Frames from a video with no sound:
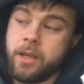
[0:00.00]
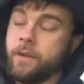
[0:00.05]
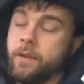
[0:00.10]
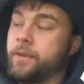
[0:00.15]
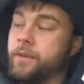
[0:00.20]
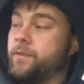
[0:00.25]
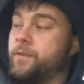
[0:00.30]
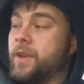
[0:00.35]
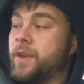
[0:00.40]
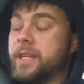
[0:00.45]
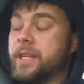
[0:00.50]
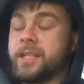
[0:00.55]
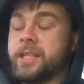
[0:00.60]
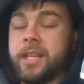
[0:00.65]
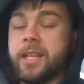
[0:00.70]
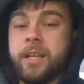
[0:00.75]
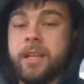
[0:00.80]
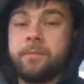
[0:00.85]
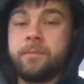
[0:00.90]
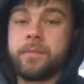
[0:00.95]
of the
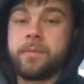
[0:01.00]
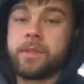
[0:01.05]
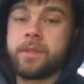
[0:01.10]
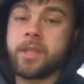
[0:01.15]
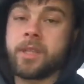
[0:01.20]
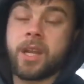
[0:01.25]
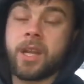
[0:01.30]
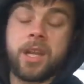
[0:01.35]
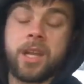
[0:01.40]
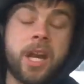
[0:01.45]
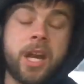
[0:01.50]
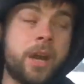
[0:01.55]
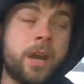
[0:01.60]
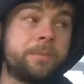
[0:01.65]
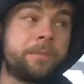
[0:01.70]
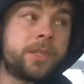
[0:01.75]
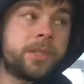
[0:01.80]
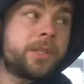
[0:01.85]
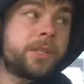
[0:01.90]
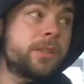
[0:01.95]
victims, the
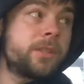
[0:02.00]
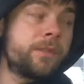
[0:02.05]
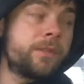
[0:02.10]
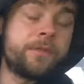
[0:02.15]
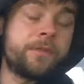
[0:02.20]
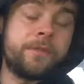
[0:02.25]
clubs, the